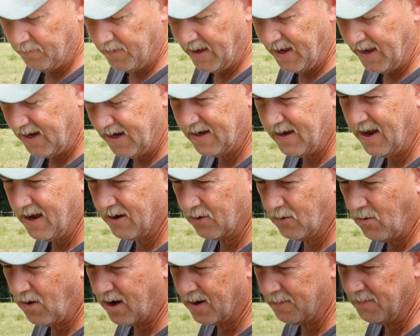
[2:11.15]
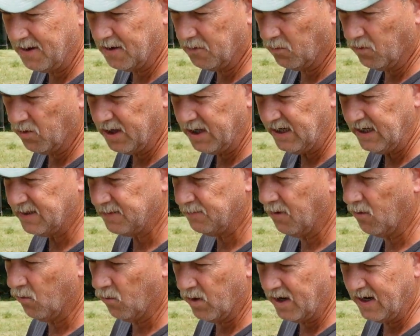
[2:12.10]
They ate down quite a bit of weeds,
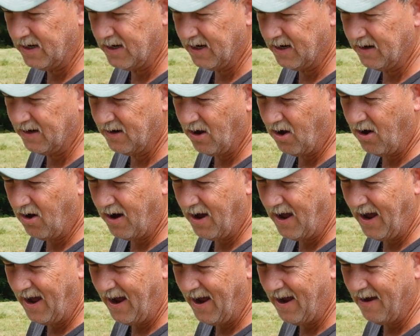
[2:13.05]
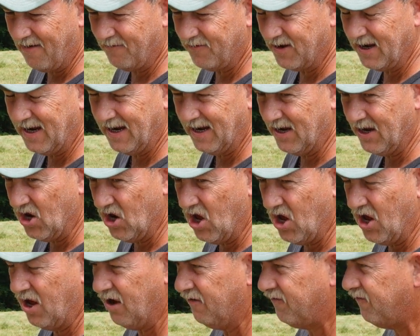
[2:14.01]
but we did not have
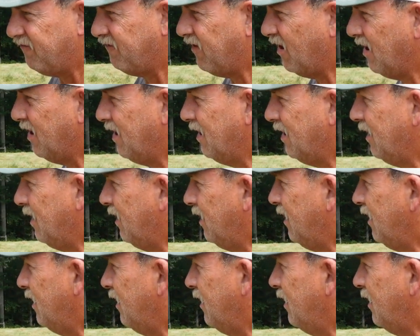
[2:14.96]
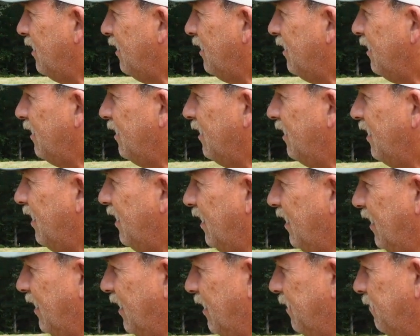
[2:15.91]
enough
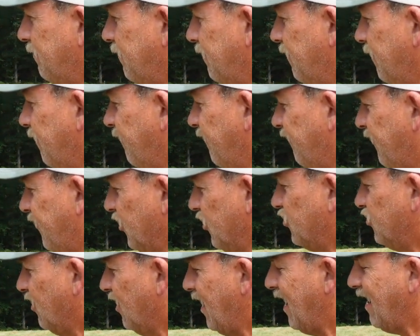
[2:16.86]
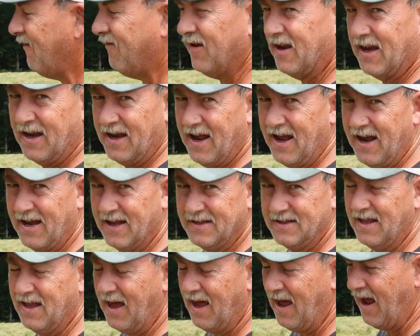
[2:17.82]
foot traffic and
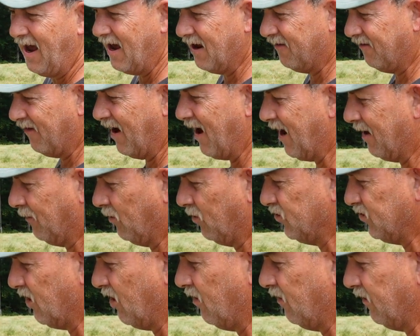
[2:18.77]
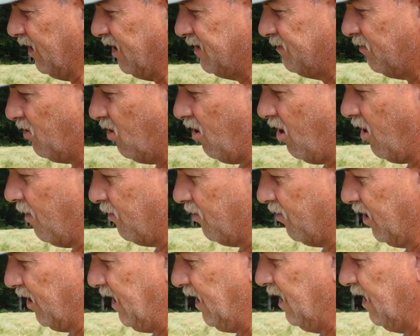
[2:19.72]
head of animals on this
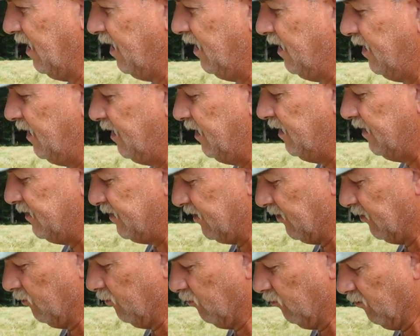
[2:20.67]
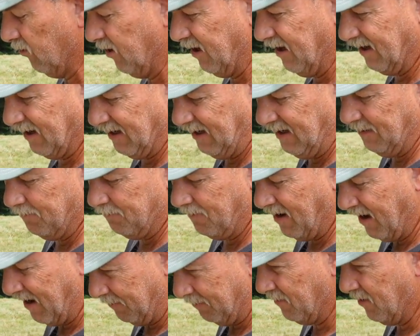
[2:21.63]
property to really
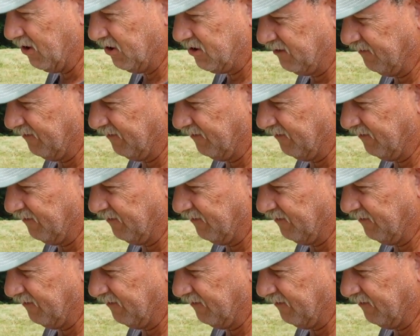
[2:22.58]
make much